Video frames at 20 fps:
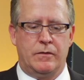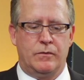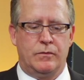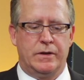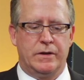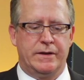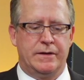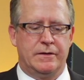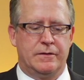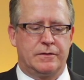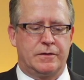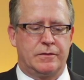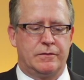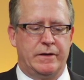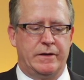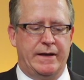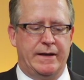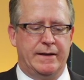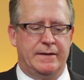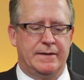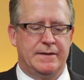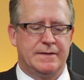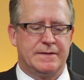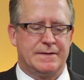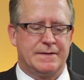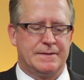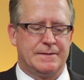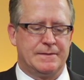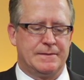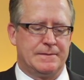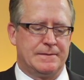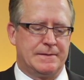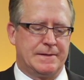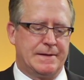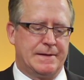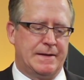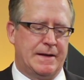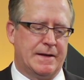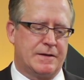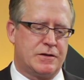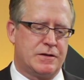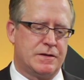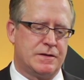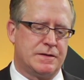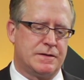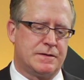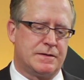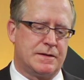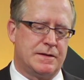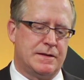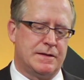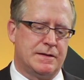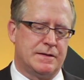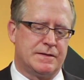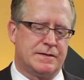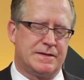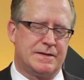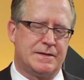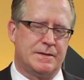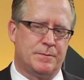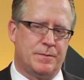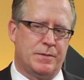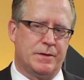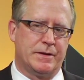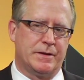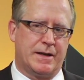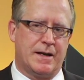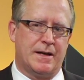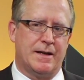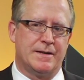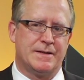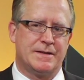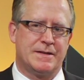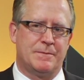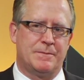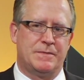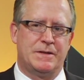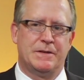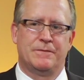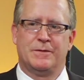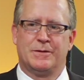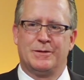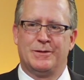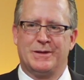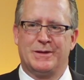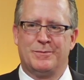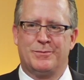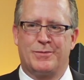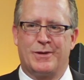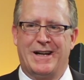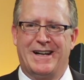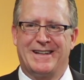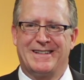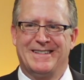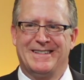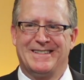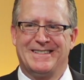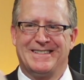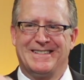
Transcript: Well, creating these connections is simple in concept, difficult in practice.